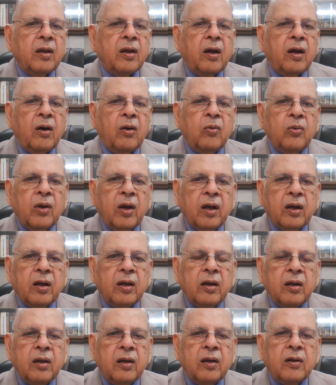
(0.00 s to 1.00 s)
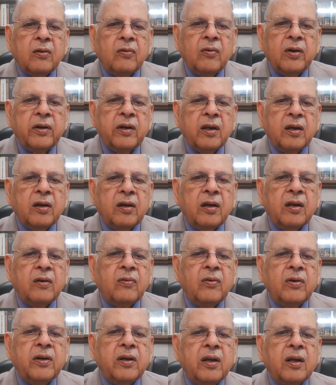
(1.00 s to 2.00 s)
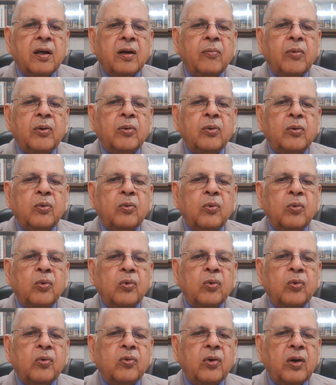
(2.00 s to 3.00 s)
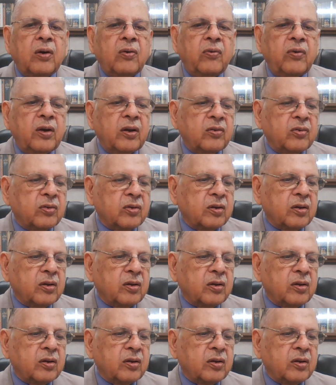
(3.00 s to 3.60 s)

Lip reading: How long it will take? It will take about 2 to 12 weeks